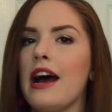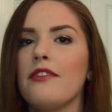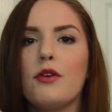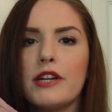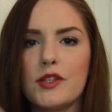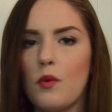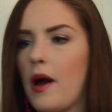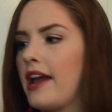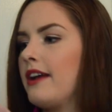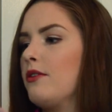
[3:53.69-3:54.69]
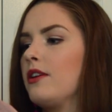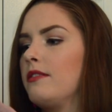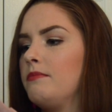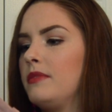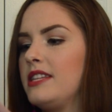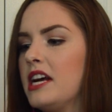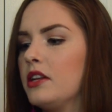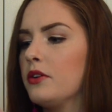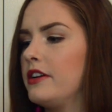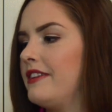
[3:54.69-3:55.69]
of course white or
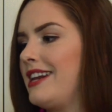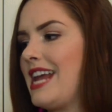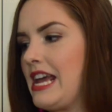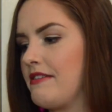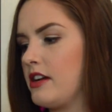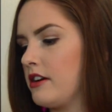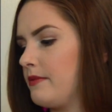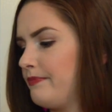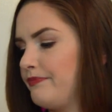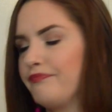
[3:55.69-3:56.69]
yellow or even navy or